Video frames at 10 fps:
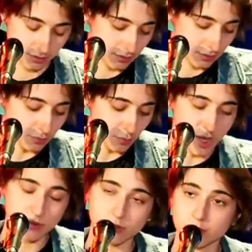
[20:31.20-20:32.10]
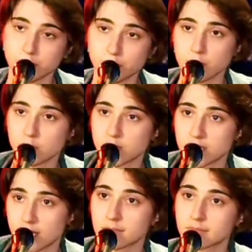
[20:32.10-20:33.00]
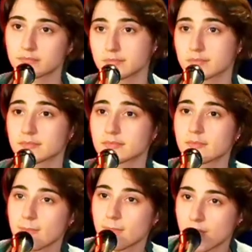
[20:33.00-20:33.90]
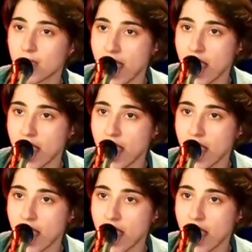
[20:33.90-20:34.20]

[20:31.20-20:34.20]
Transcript: with a broomstick that